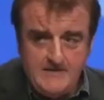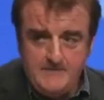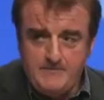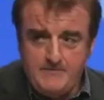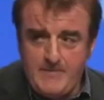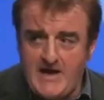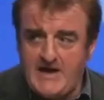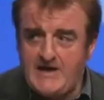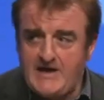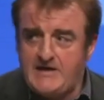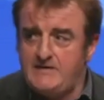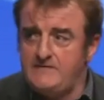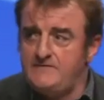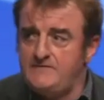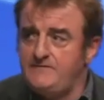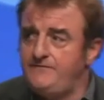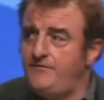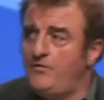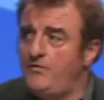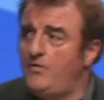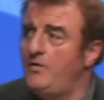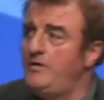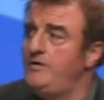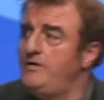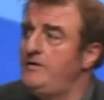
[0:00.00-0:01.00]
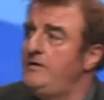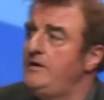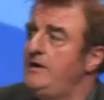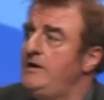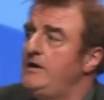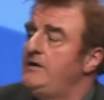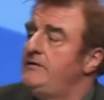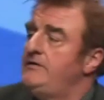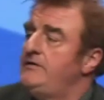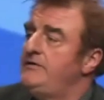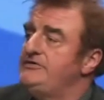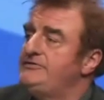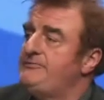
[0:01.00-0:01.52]
by and for
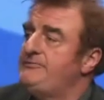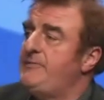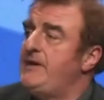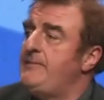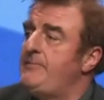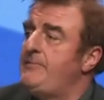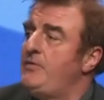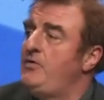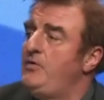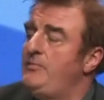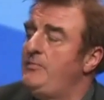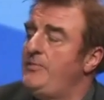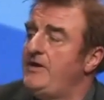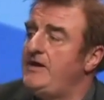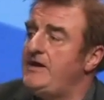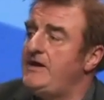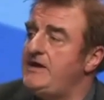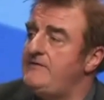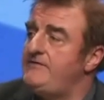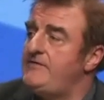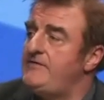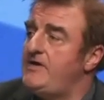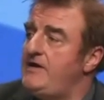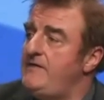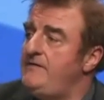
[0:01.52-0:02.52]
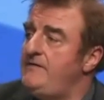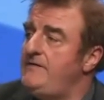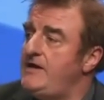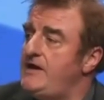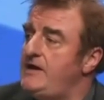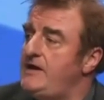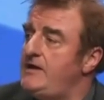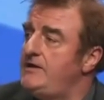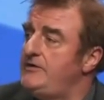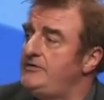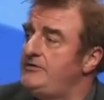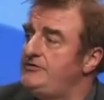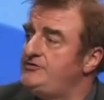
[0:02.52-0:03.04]
those people who believe in
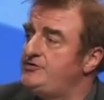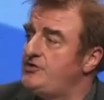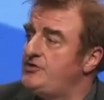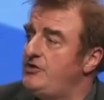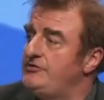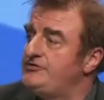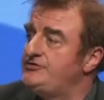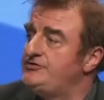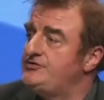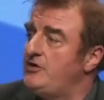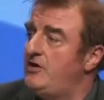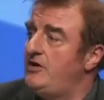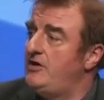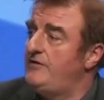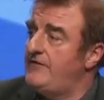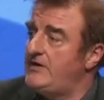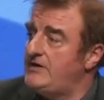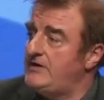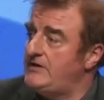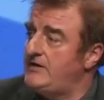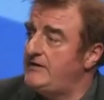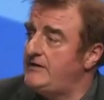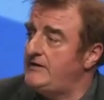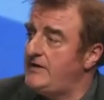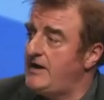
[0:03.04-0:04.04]
the Church of England.